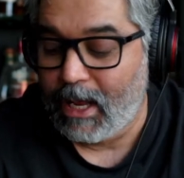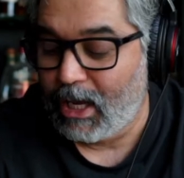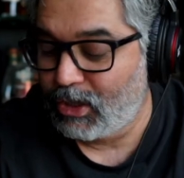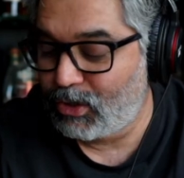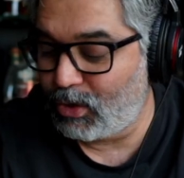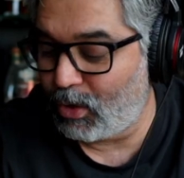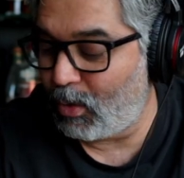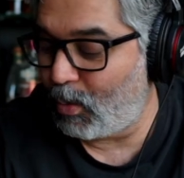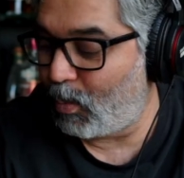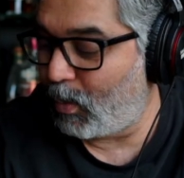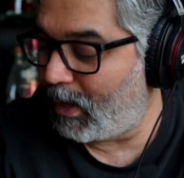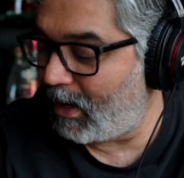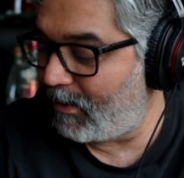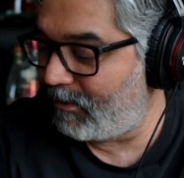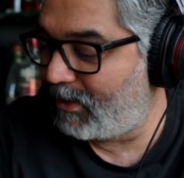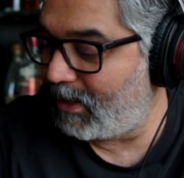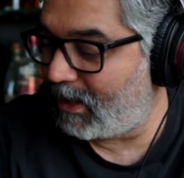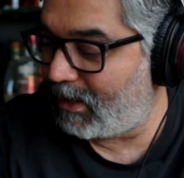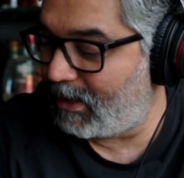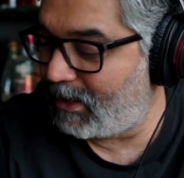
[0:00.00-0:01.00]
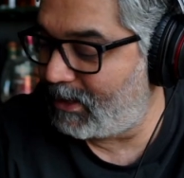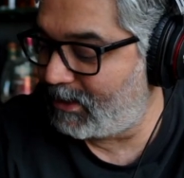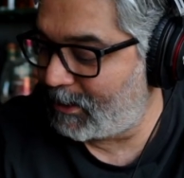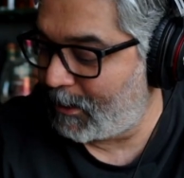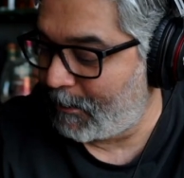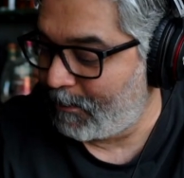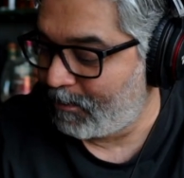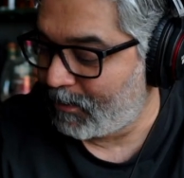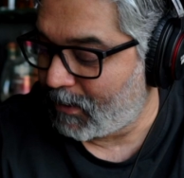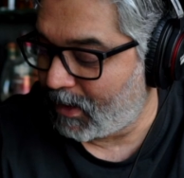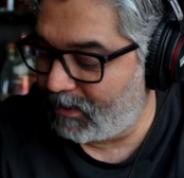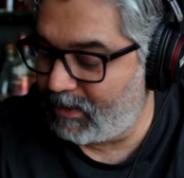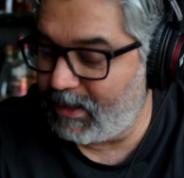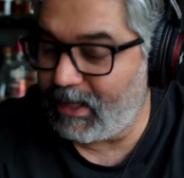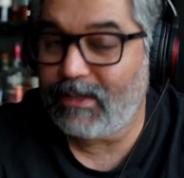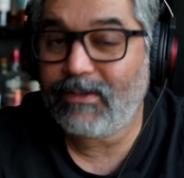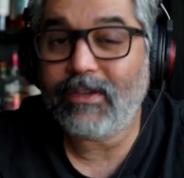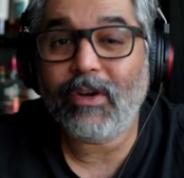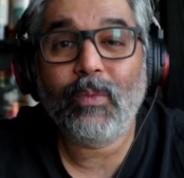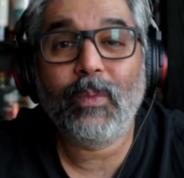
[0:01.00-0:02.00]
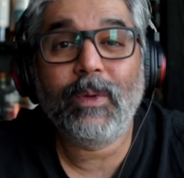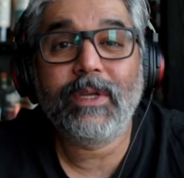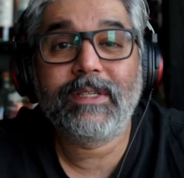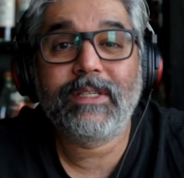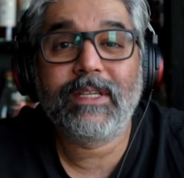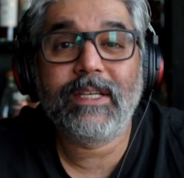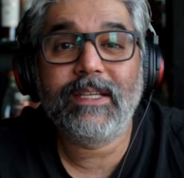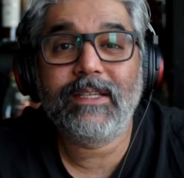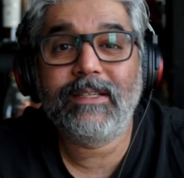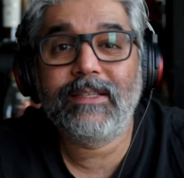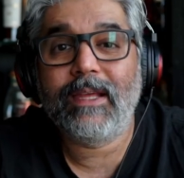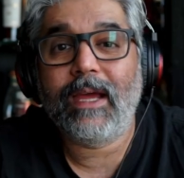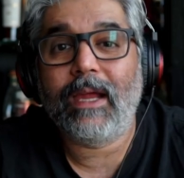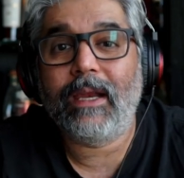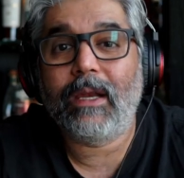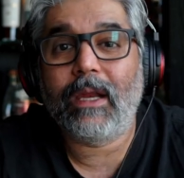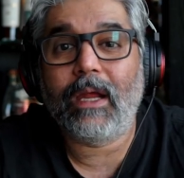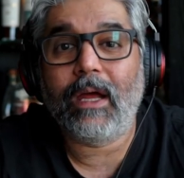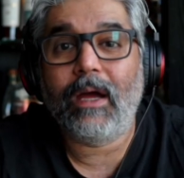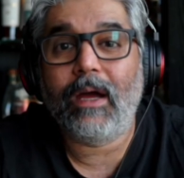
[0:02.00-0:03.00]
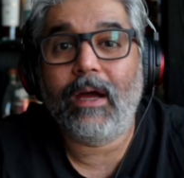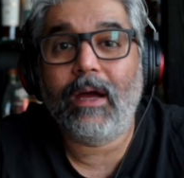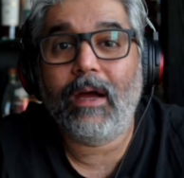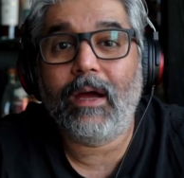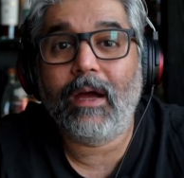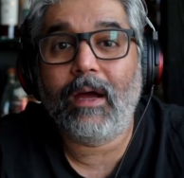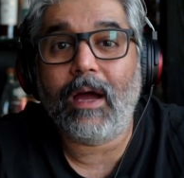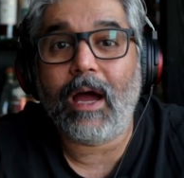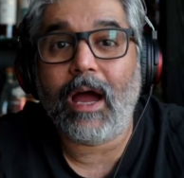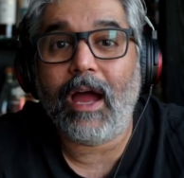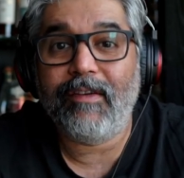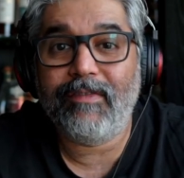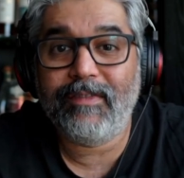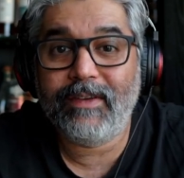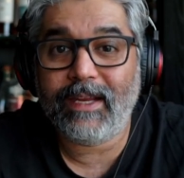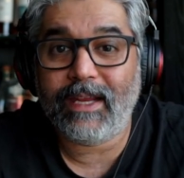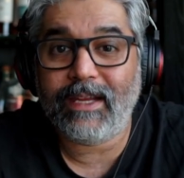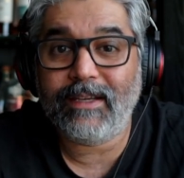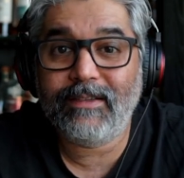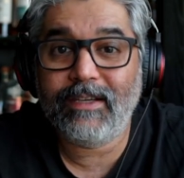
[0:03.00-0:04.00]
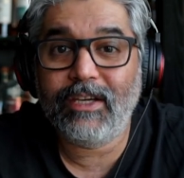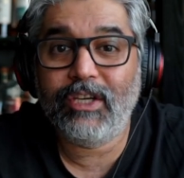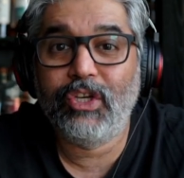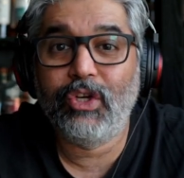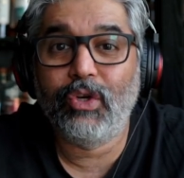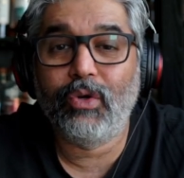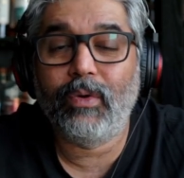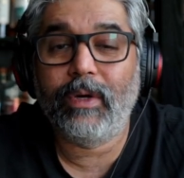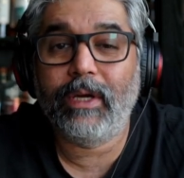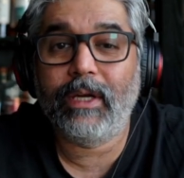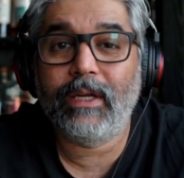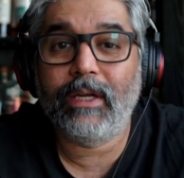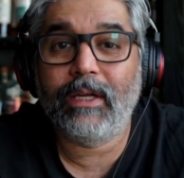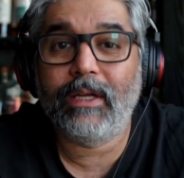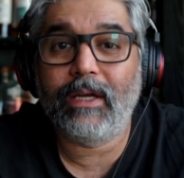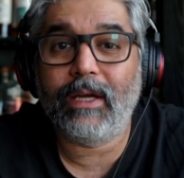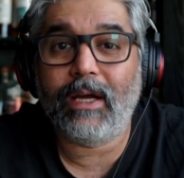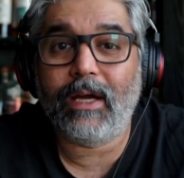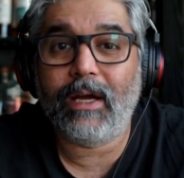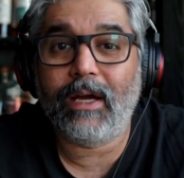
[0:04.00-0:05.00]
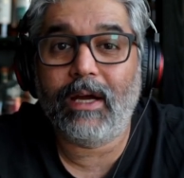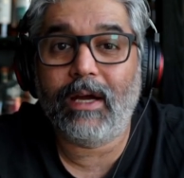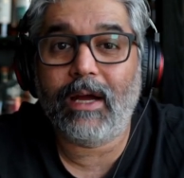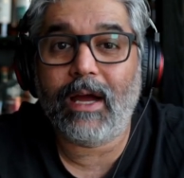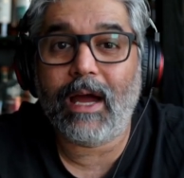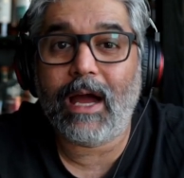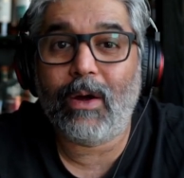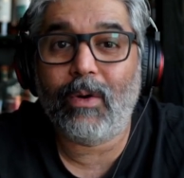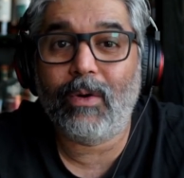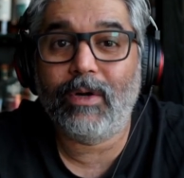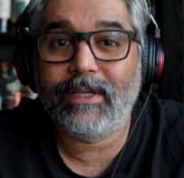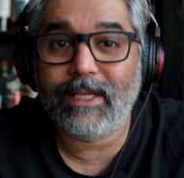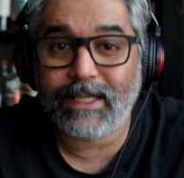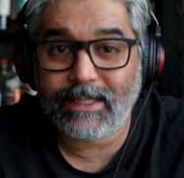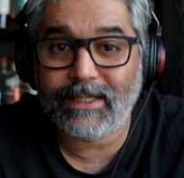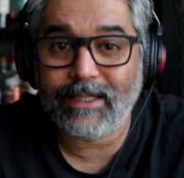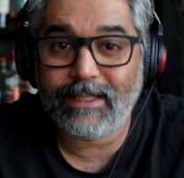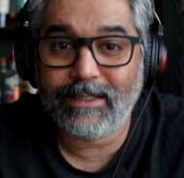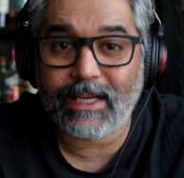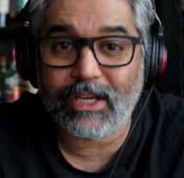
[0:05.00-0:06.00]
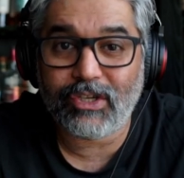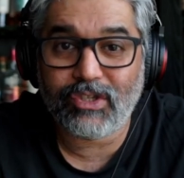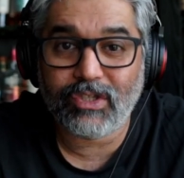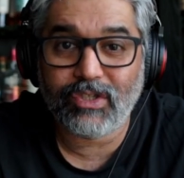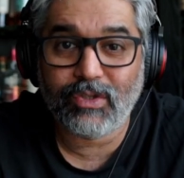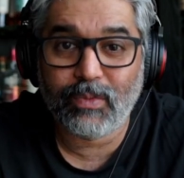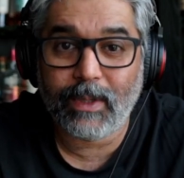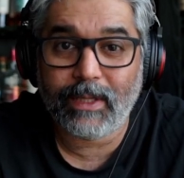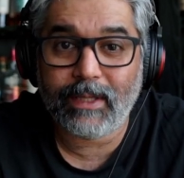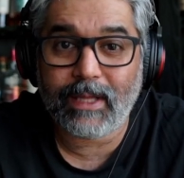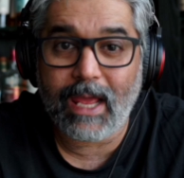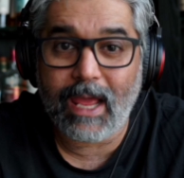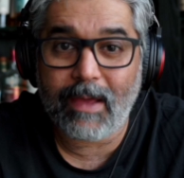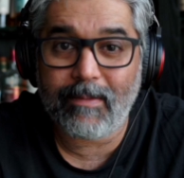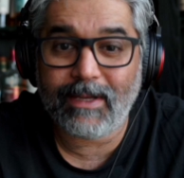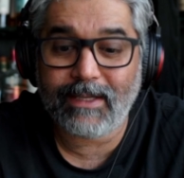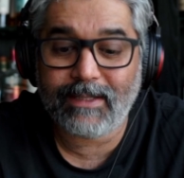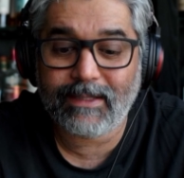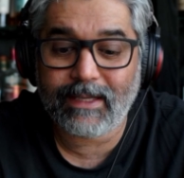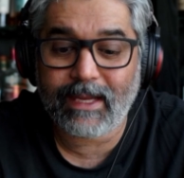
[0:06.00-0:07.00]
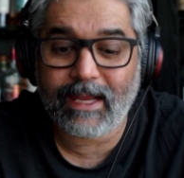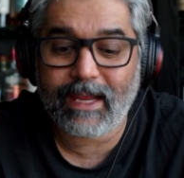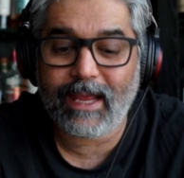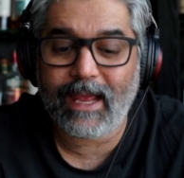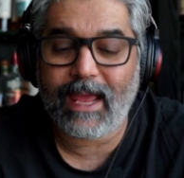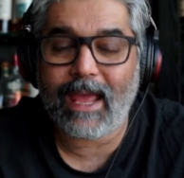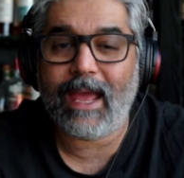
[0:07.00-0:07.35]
So what I've done is, these are whiskeys that I've tasted during our tasting sessions with MSA,